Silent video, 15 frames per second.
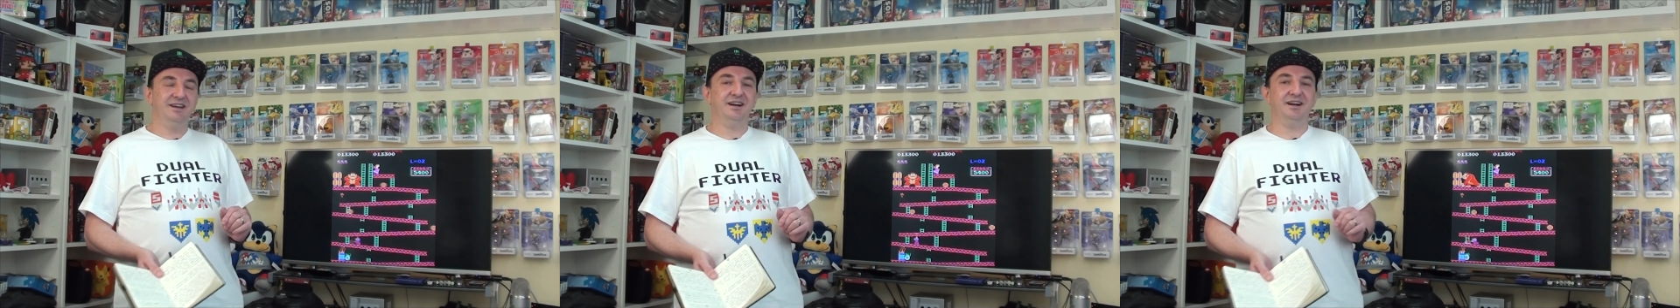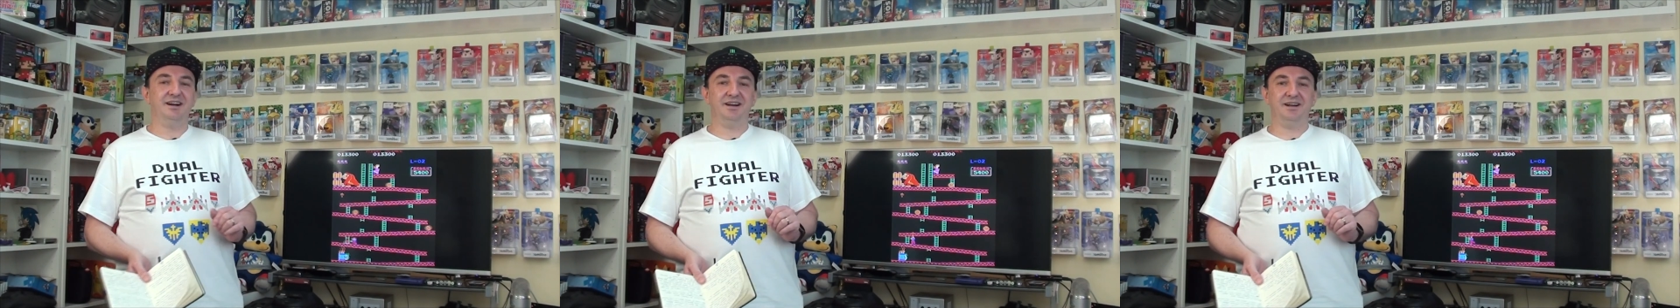
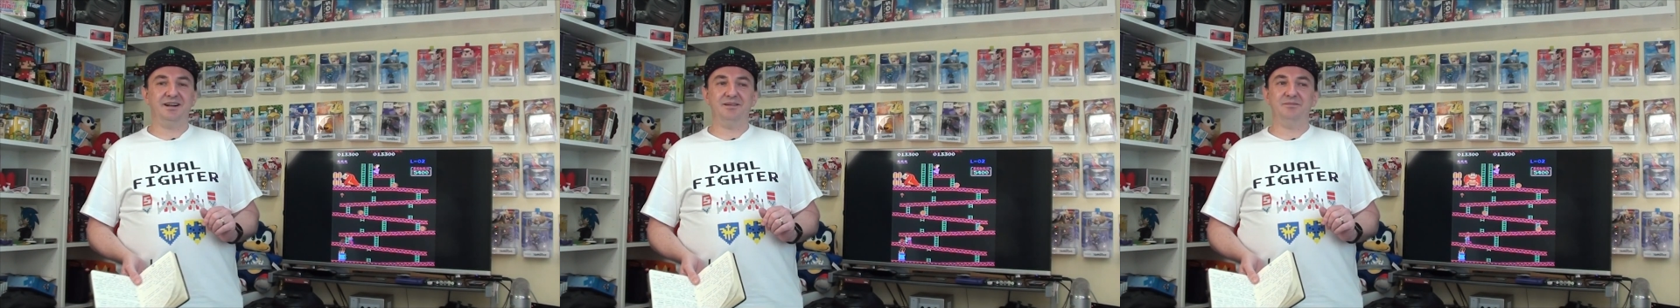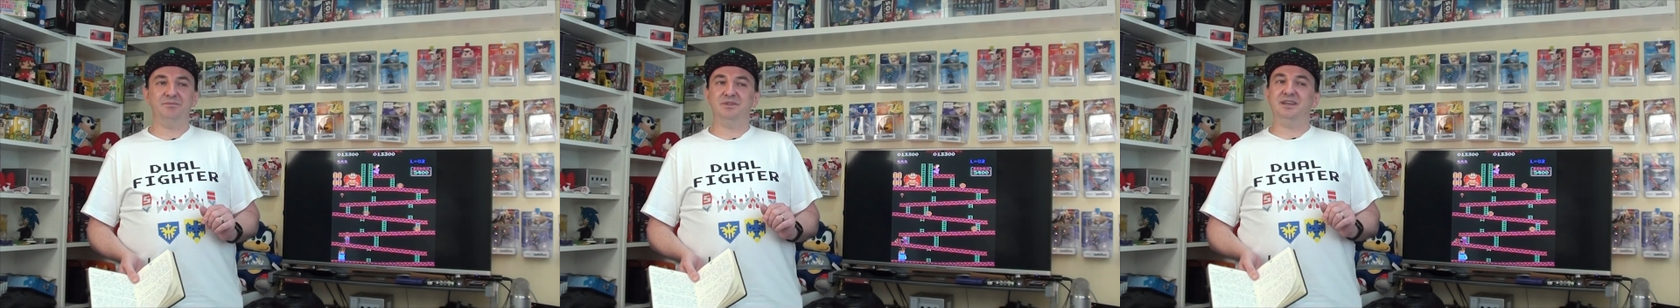
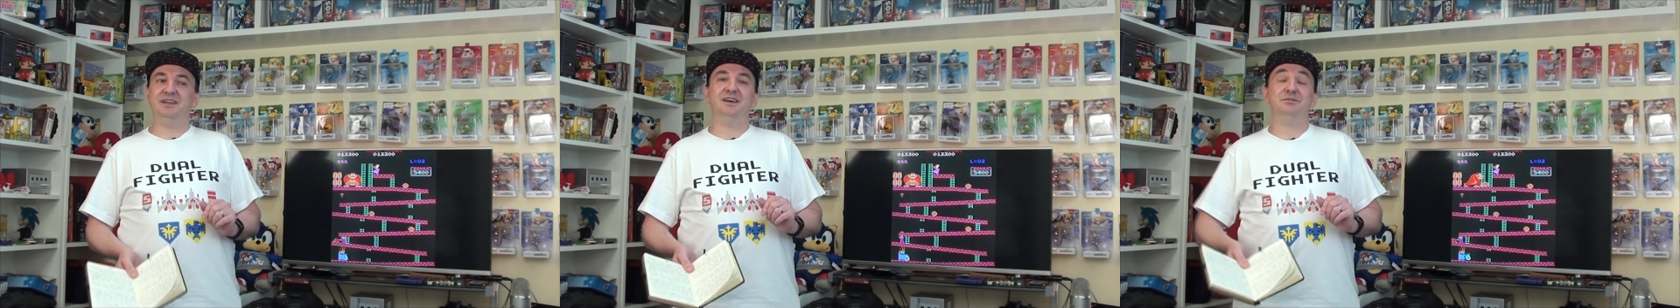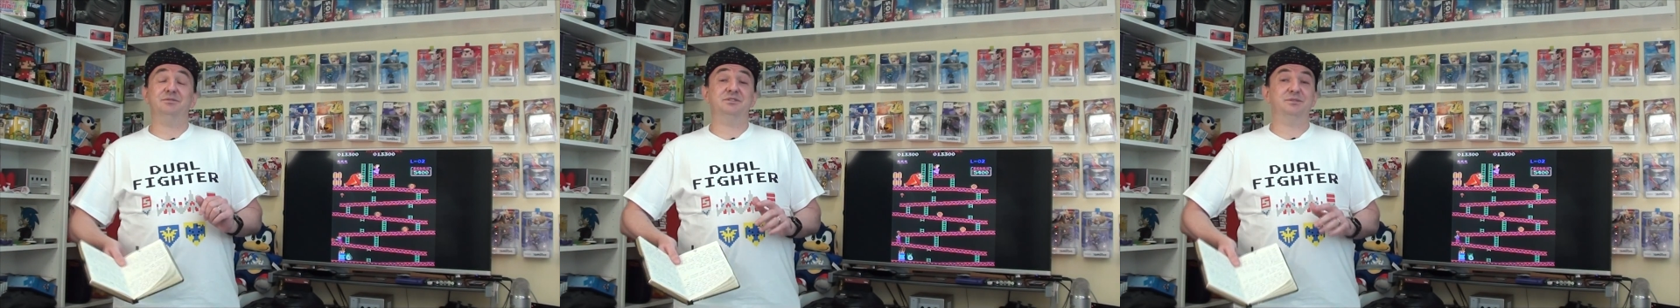and
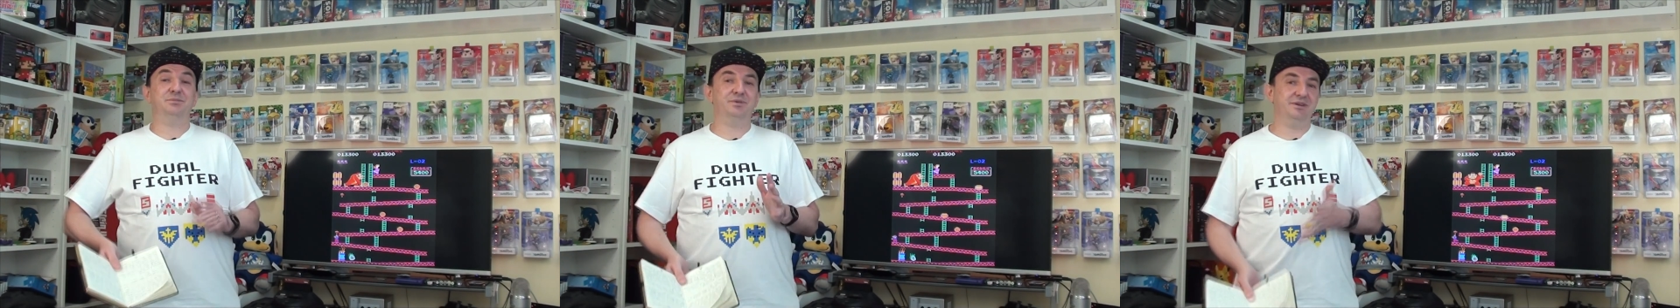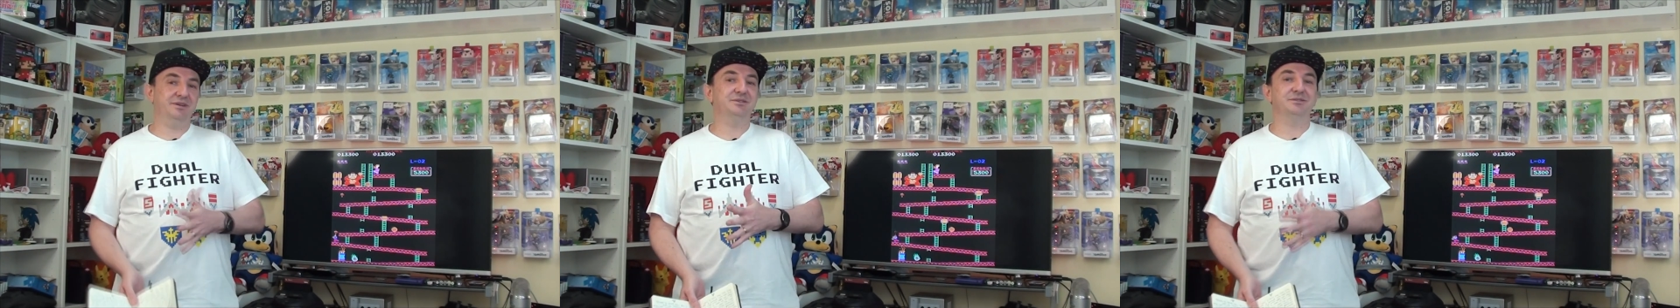that was a
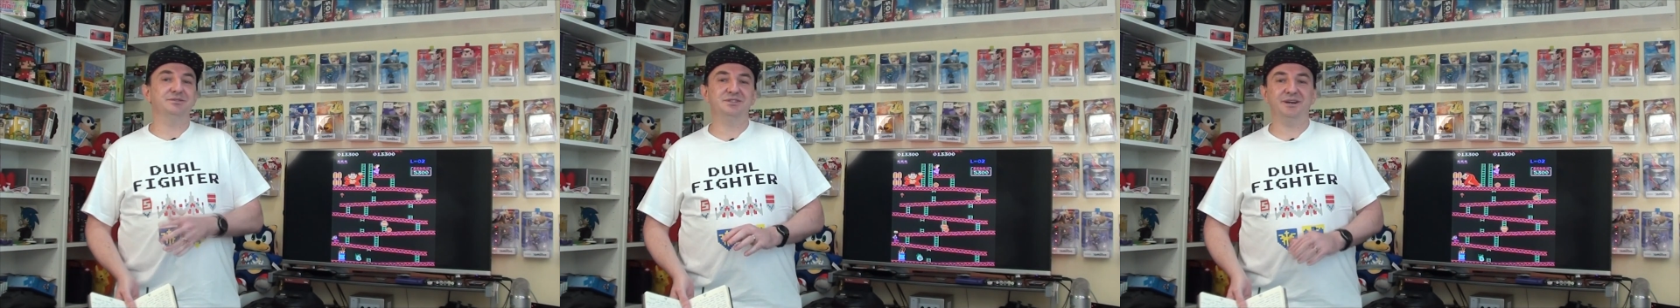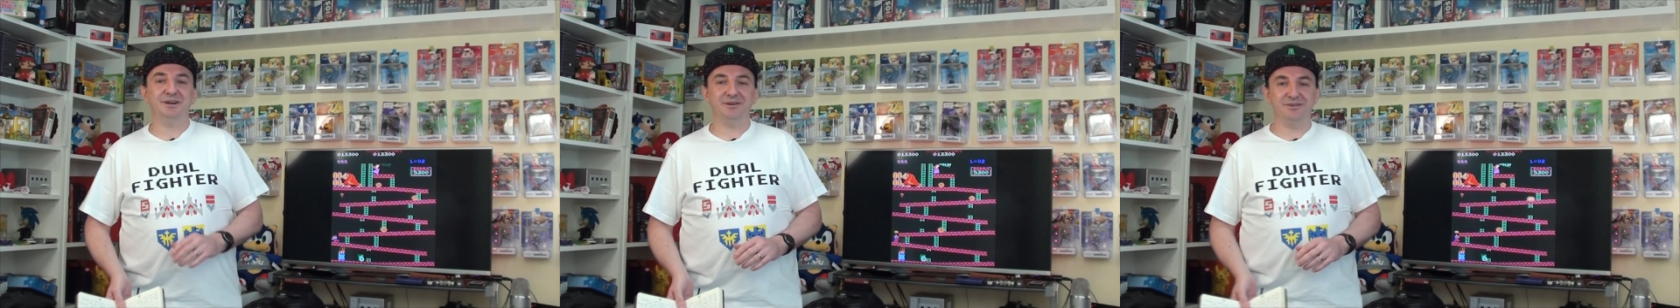pretty cool
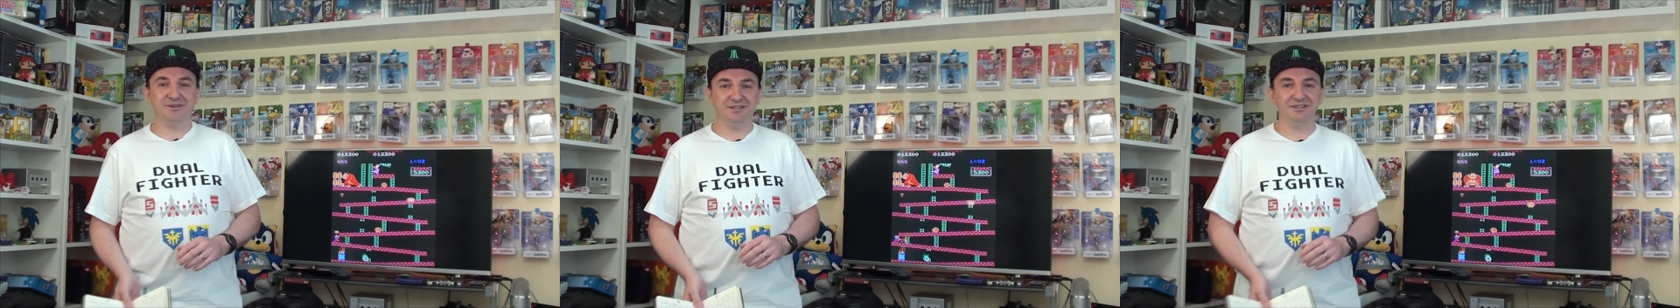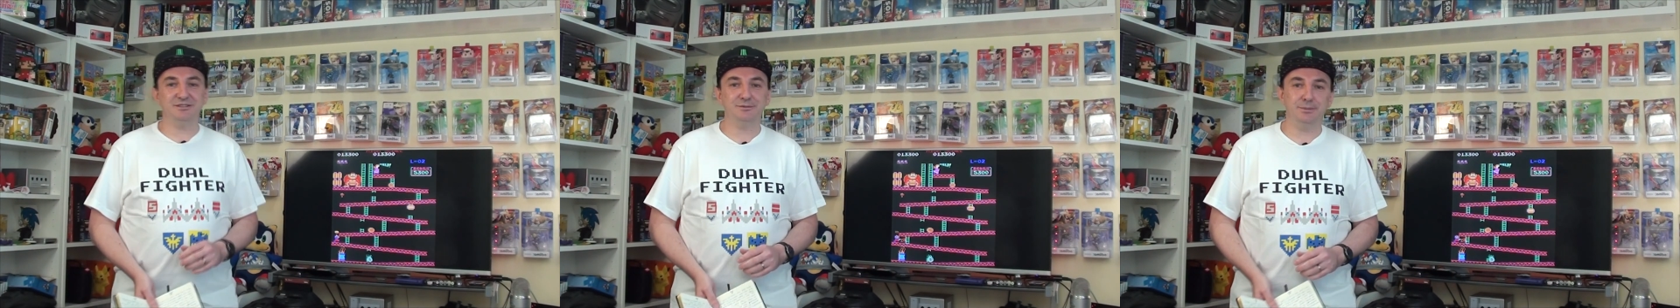title
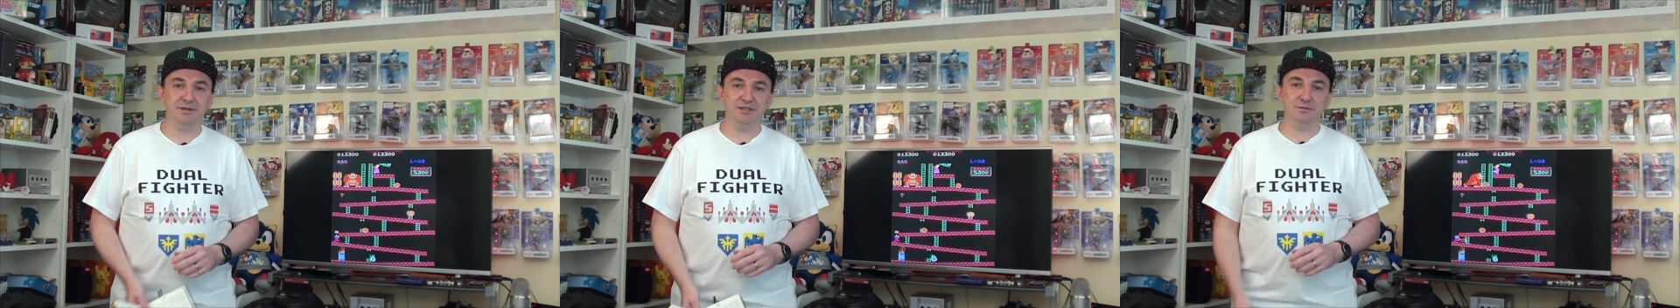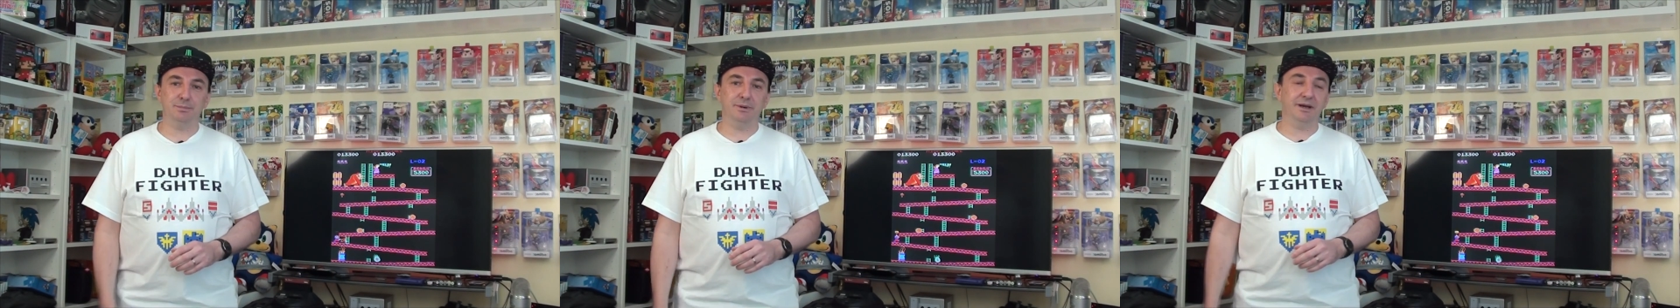on the Switch.